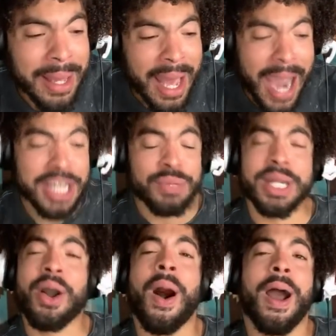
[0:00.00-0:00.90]
I just want a
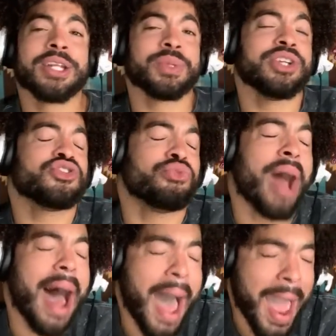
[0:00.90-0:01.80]
car. I just want to
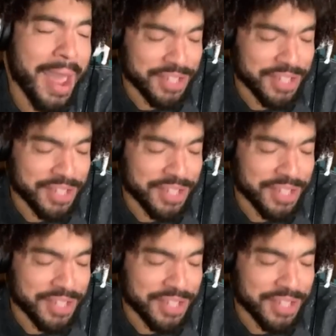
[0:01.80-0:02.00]
drive.